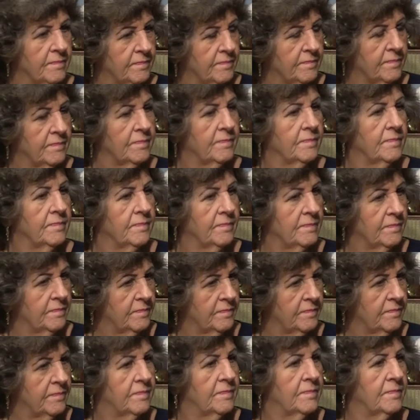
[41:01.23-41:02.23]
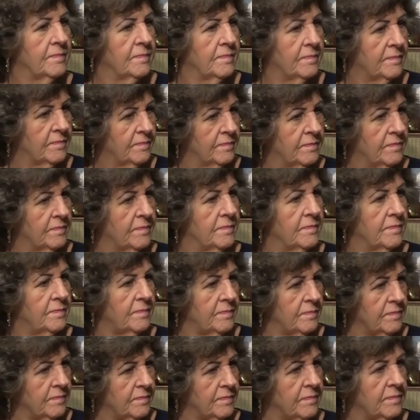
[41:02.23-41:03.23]

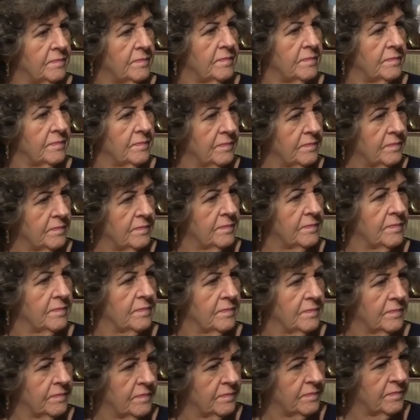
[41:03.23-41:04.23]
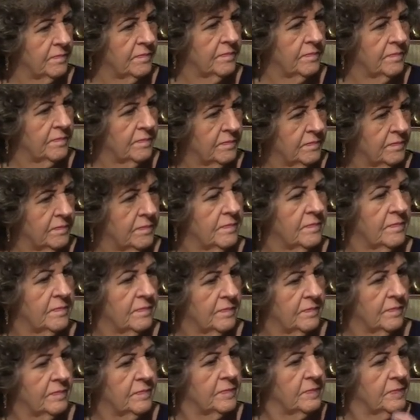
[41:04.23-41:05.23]

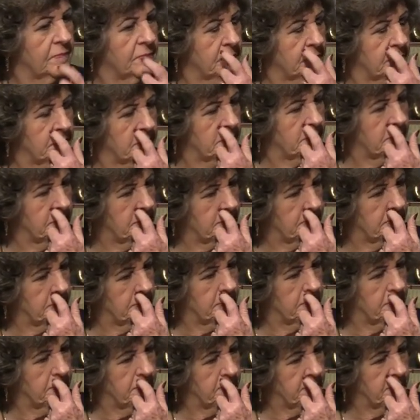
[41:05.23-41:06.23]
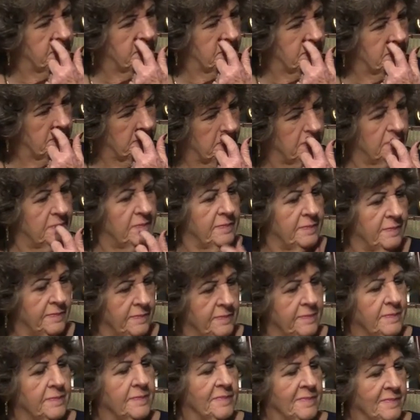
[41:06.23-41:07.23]

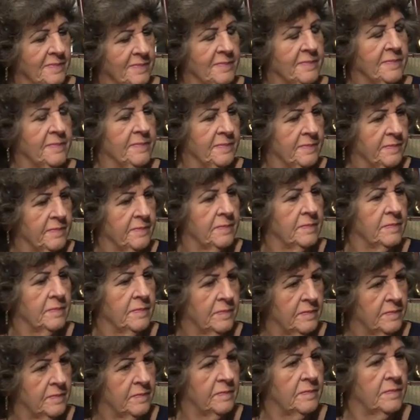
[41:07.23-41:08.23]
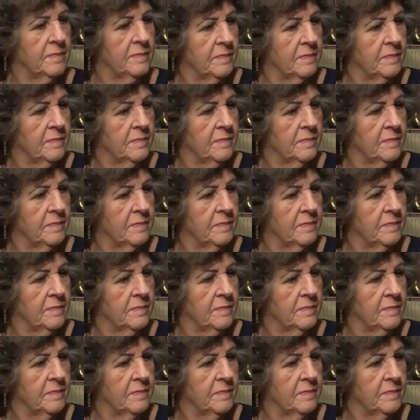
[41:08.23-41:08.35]
(silent)